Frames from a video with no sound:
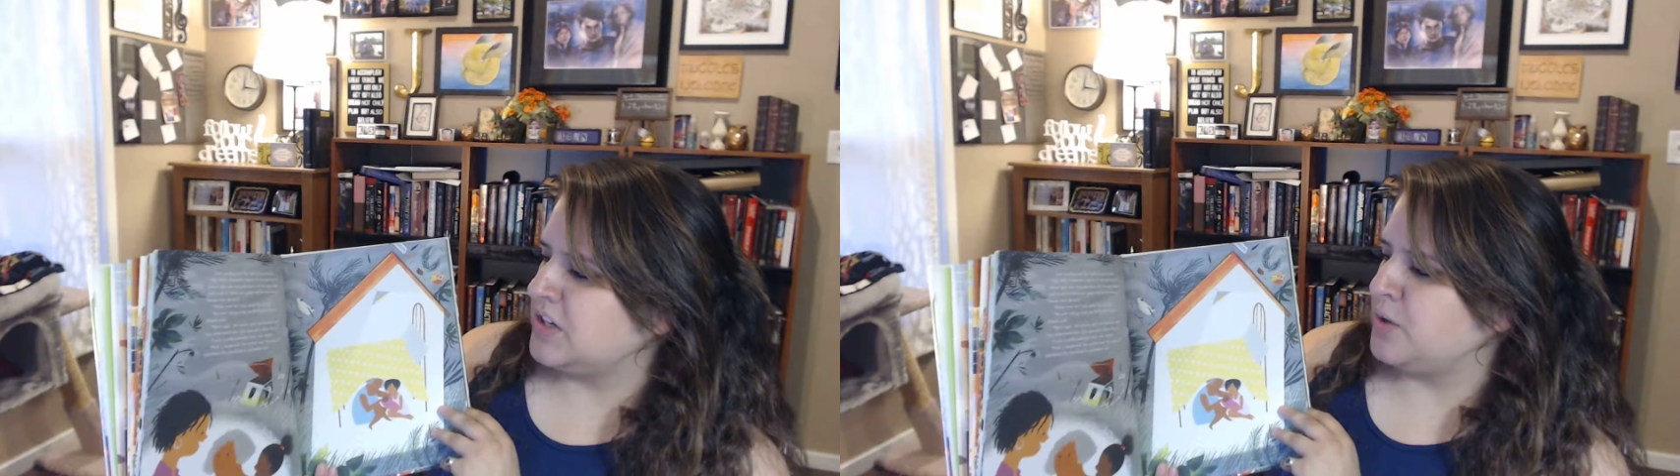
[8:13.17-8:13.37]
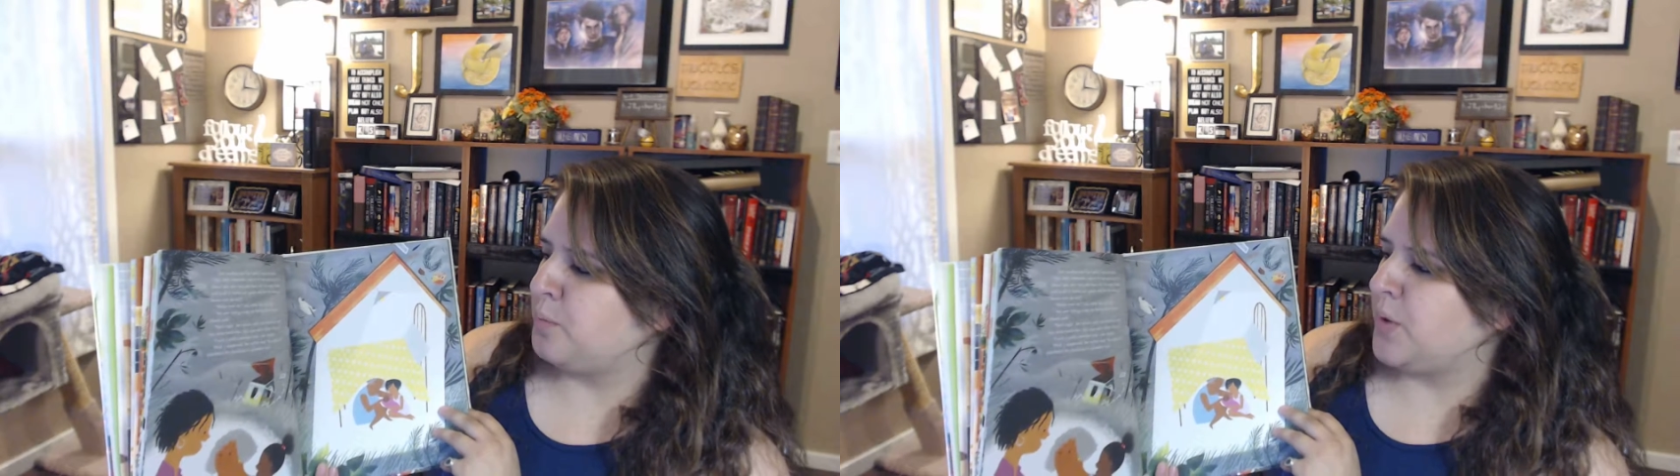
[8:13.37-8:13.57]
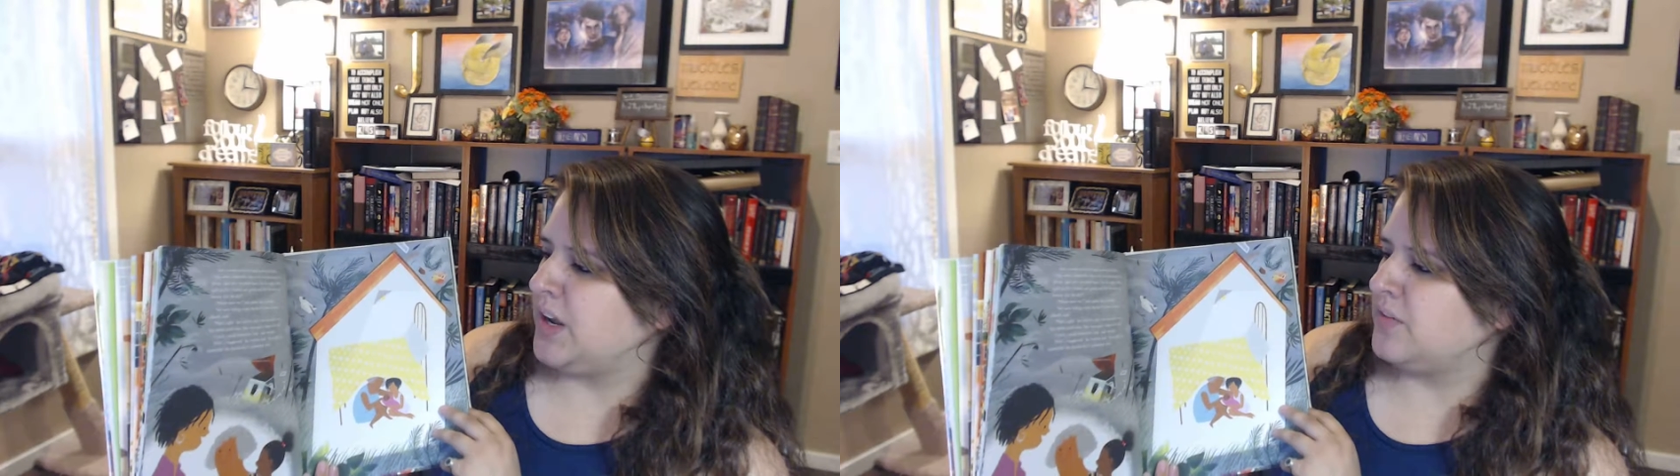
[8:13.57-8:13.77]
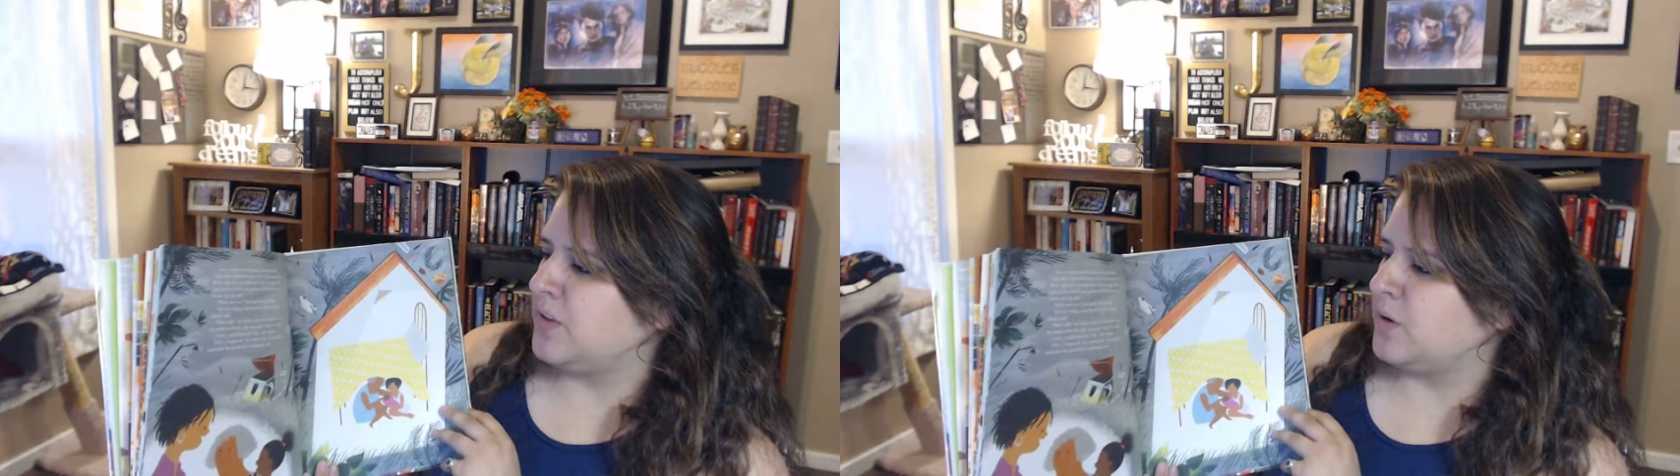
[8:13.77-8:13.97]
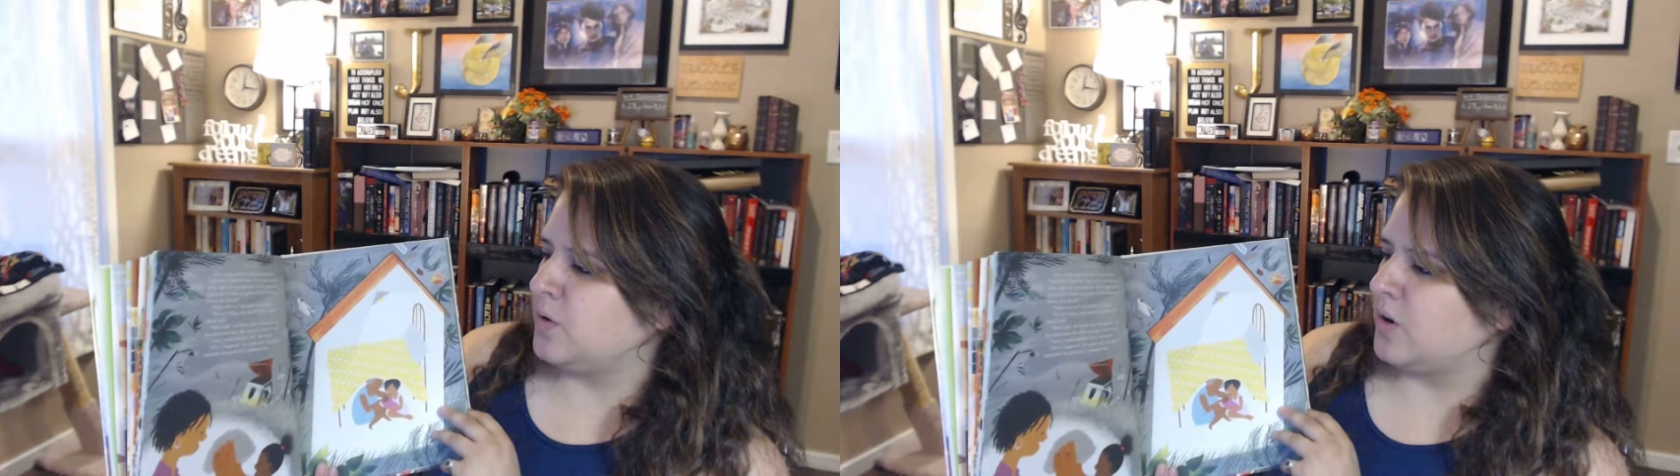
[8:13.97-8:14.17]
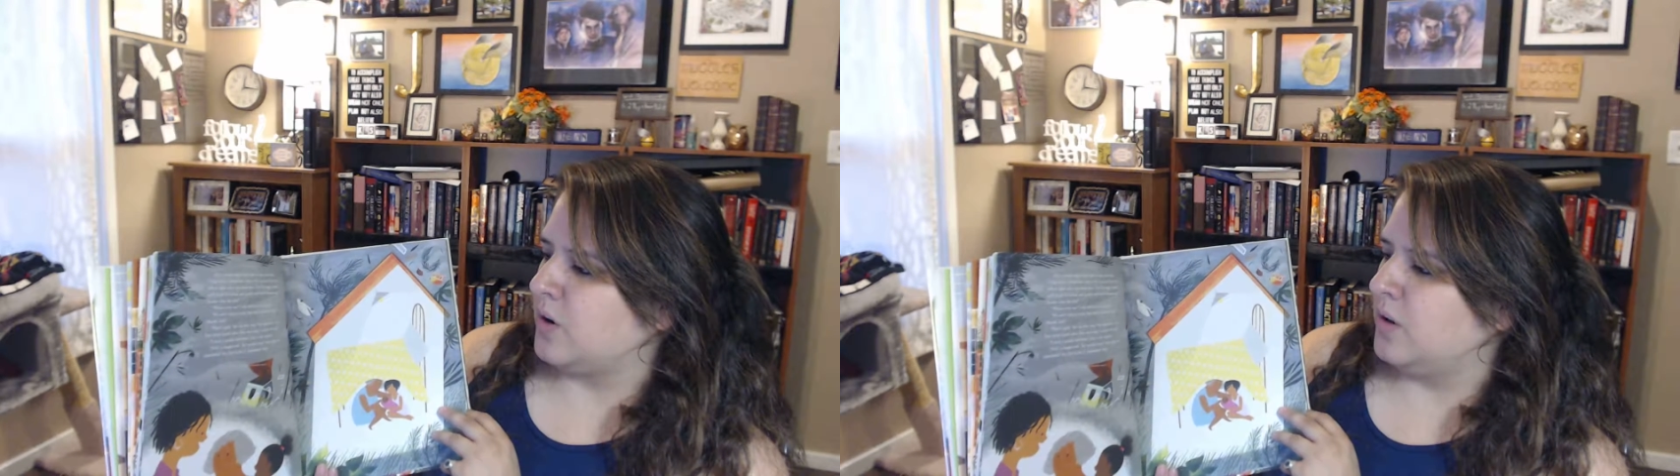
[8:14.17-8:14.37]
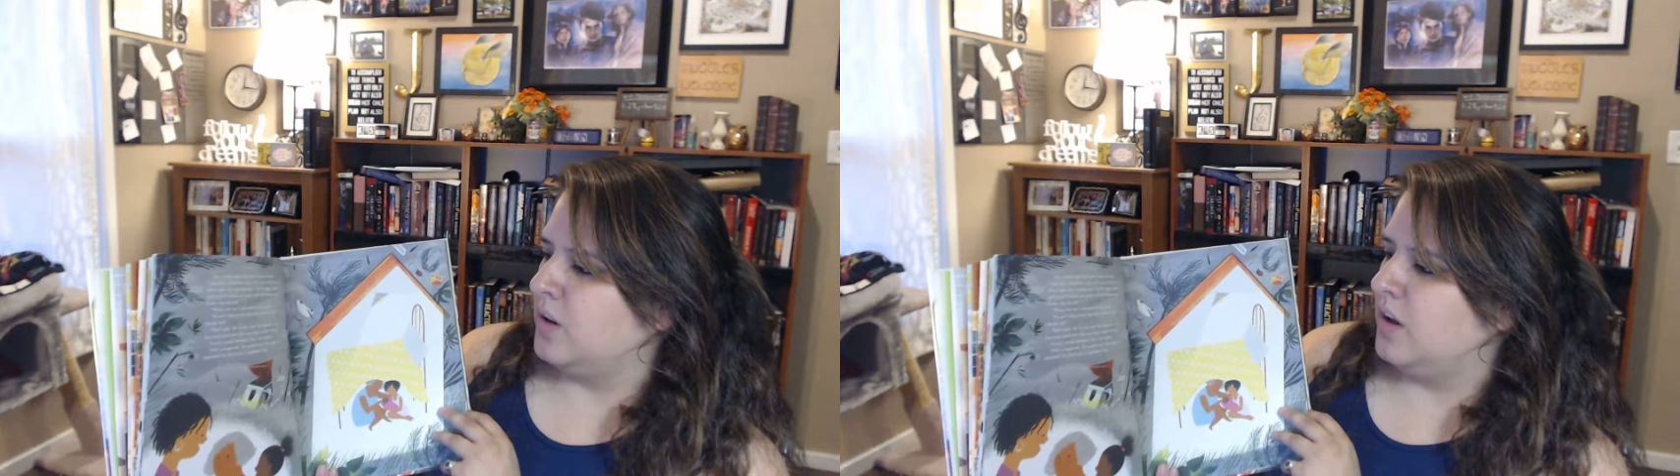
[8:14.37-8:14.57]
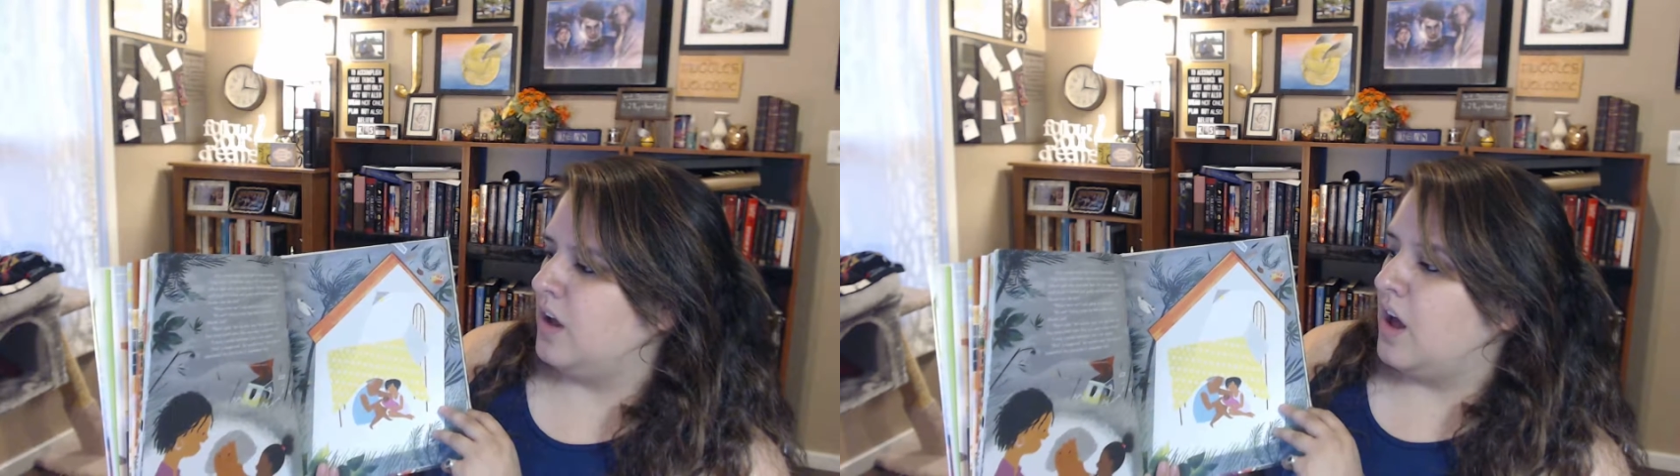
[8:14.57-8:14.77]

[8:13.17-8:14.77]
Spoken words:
a brave little girl.